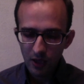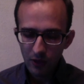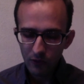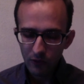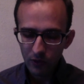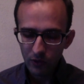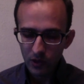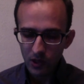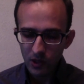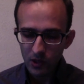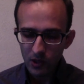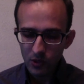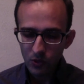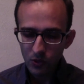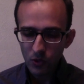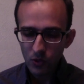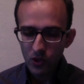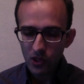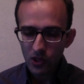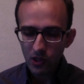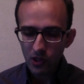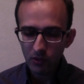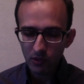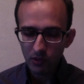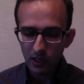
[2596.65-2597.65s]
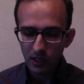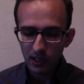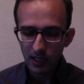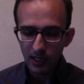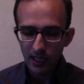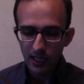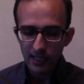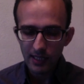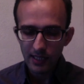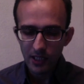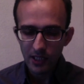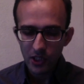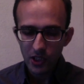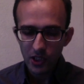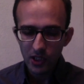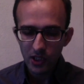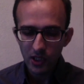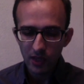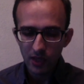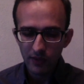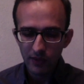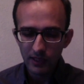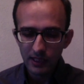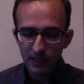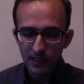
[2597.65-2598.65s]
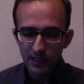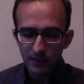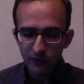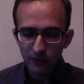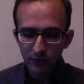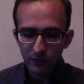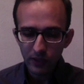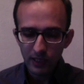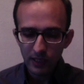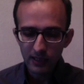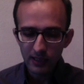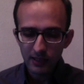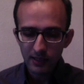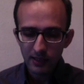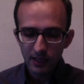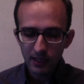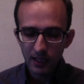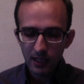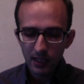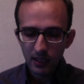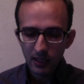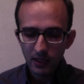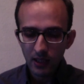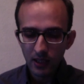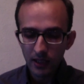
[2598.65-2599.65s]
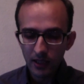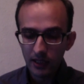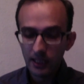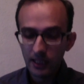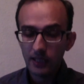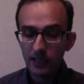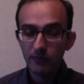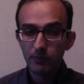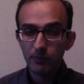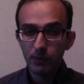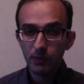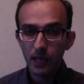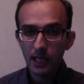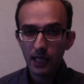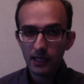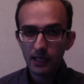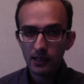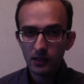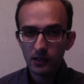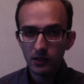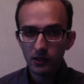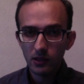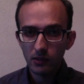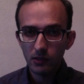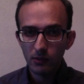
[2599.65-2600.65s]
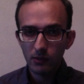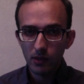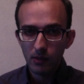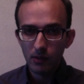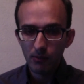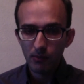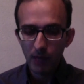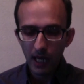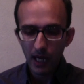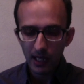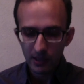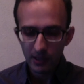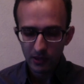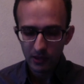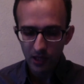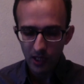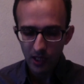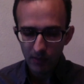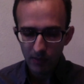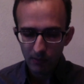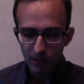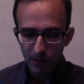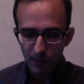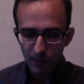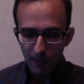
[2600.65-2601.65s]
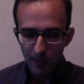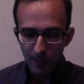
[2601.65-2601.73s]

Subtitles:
for the social realization of a different cognitive practical paradigm.